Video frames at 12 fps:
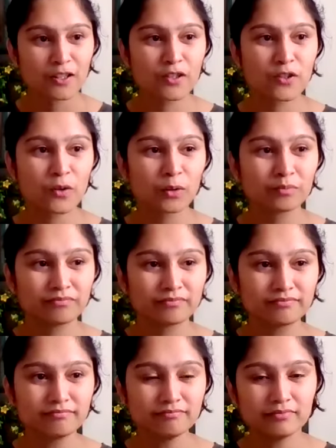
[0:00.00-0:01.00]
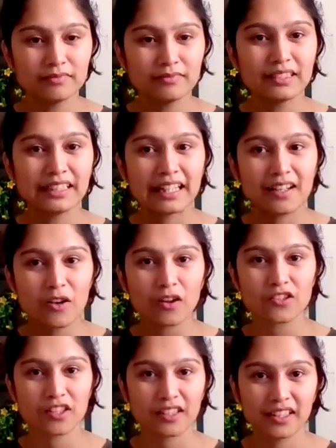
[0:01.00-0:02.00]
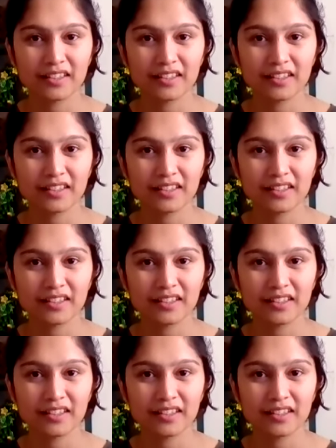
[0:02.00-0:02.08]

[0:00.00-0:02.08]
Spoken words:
So logically,